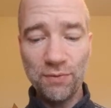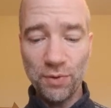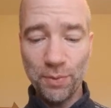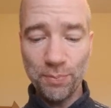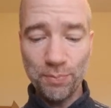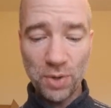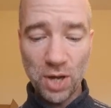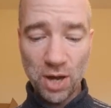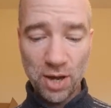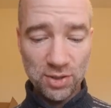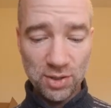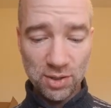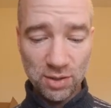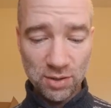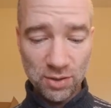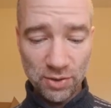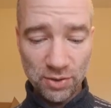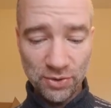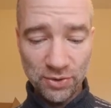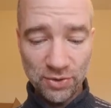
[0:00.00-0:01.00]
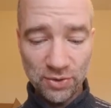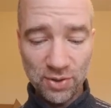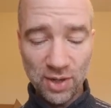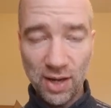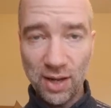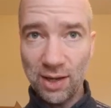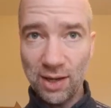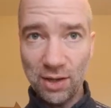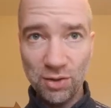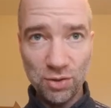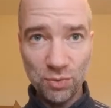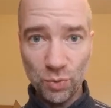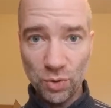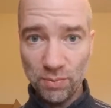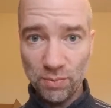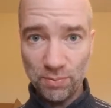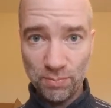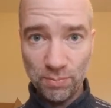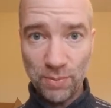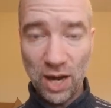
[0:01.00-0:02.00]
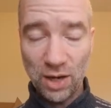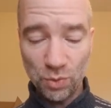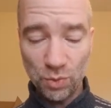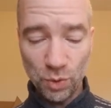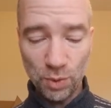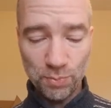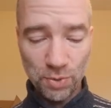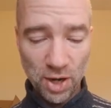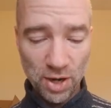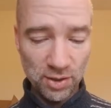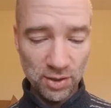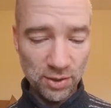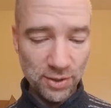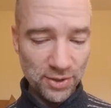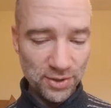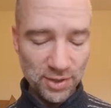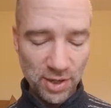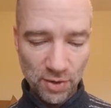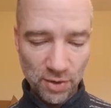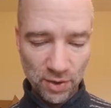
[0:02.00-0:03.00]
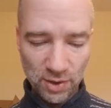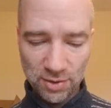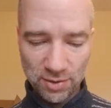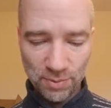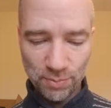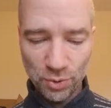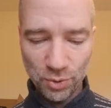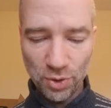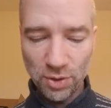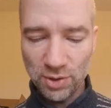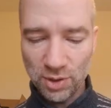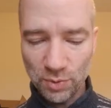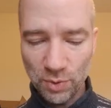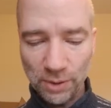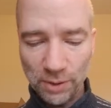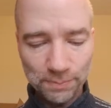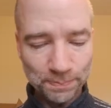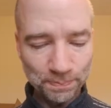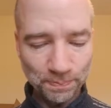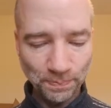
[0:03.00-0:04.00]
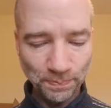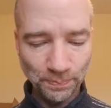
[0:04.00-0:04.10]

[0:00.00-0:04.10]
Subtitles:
for particles, and I'll get to back to what particles are at some point as well.